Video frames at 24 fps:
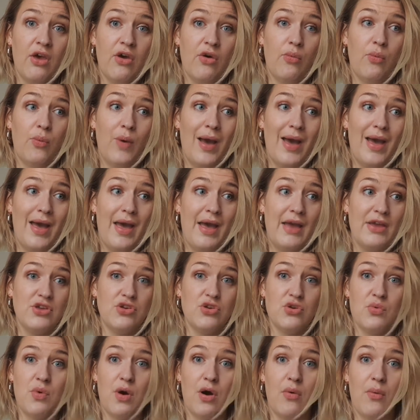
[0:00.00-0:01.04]
where
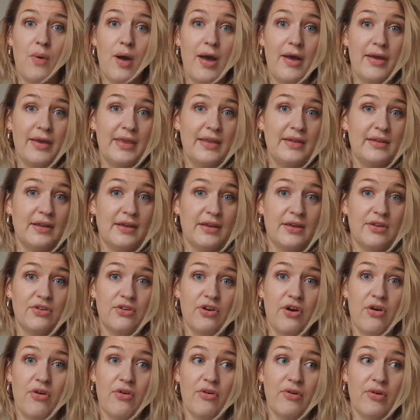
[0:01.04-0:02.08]
you are working like a
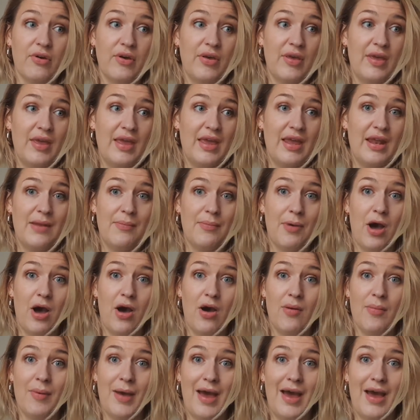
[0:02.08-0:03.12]
dog in a
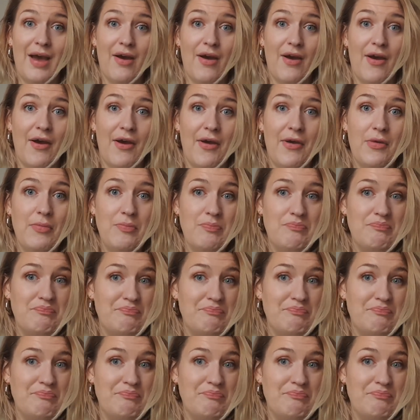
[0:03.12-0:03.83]
pub at home,